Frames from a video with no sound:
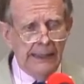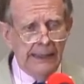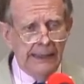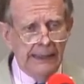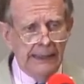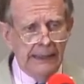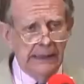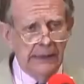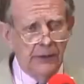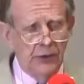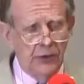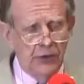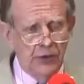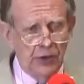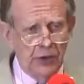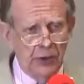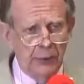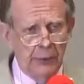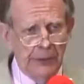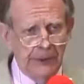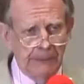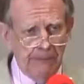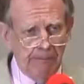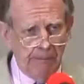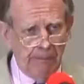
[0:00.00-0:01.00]
uh,
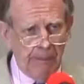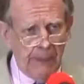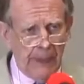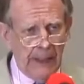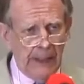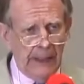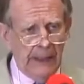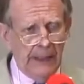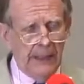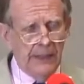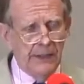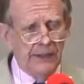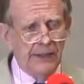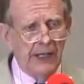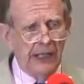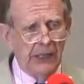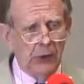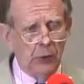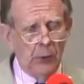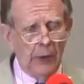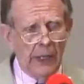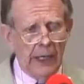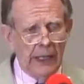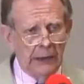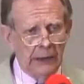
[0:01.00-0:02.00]
German
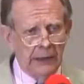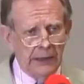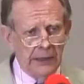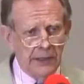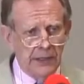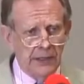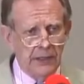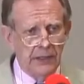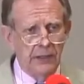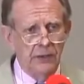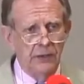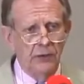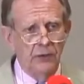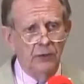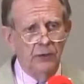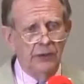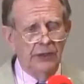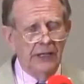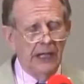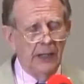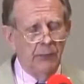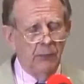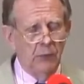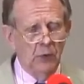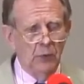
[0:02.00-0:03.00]
psychoanalyst who
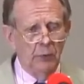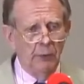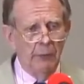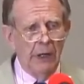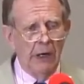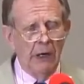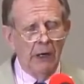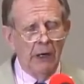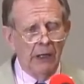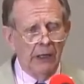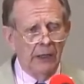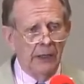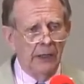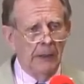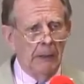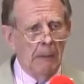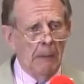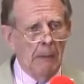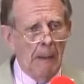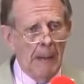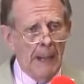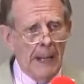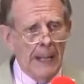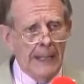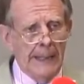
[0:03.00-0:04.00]
came to America
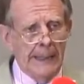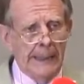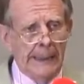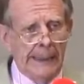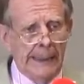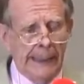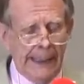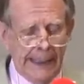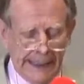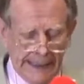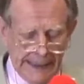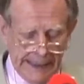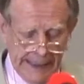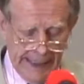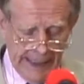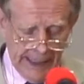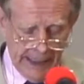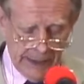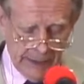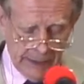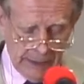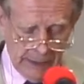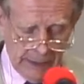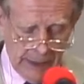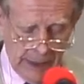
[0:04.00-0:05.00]
and
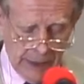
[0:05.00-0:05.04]
had an